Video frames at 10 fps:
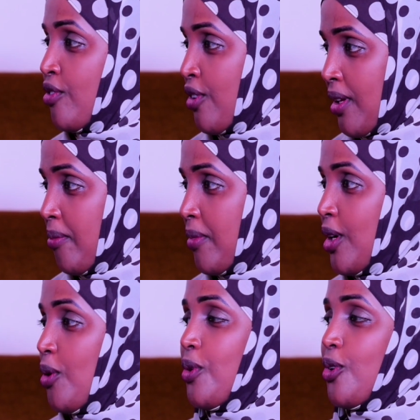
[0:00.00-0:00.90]
for them.
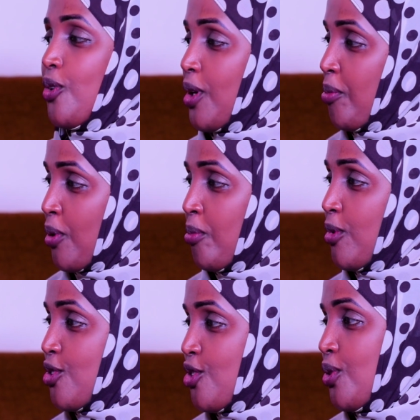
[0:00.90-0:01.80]
We're gonna
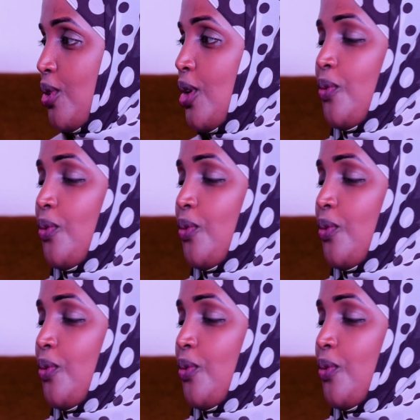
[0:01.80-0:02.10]
promote you,